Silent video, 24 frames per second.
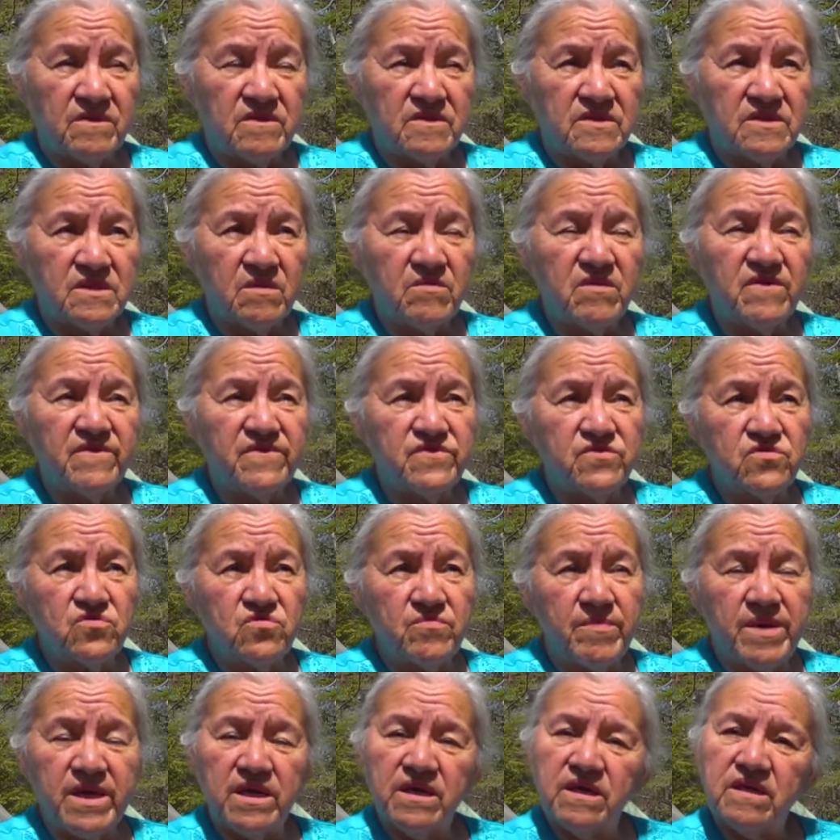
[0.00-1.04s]
some of
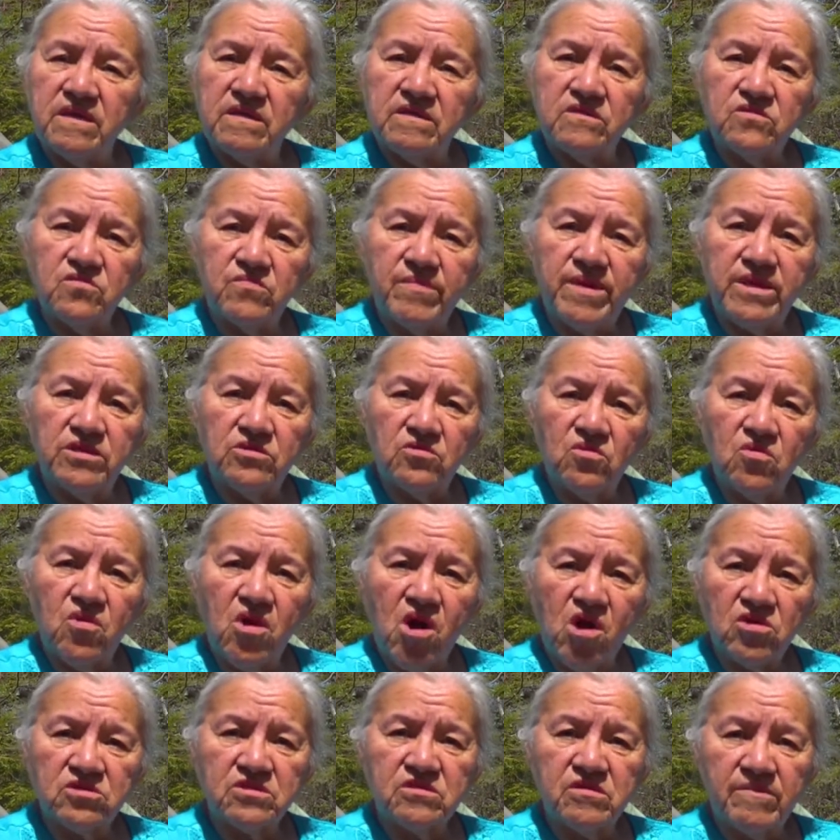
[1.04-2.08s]
you may know
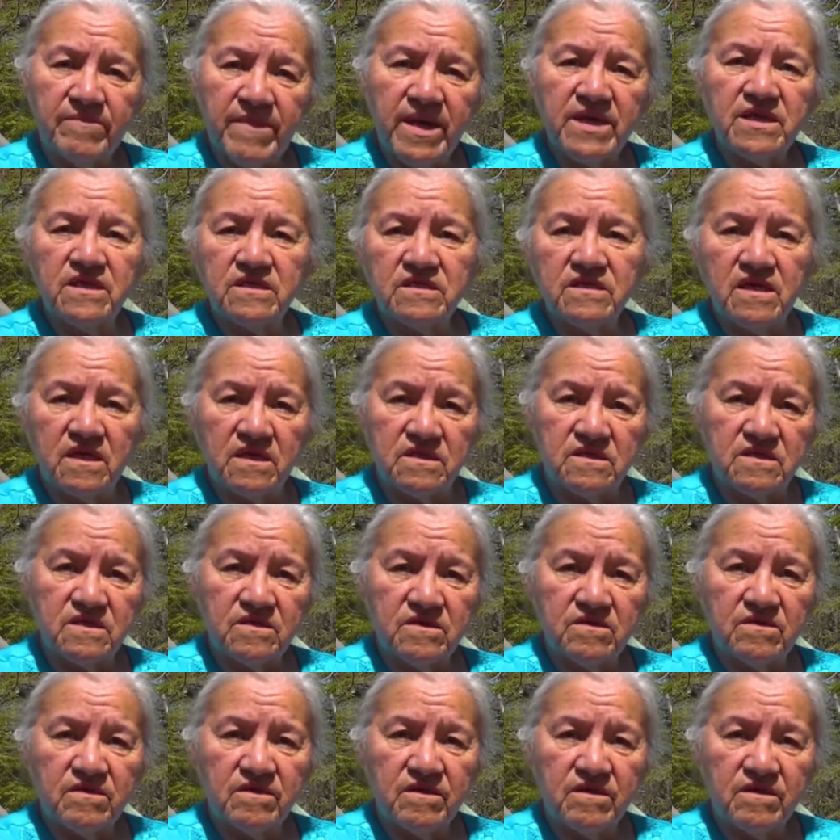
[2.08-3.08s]
how to meditate.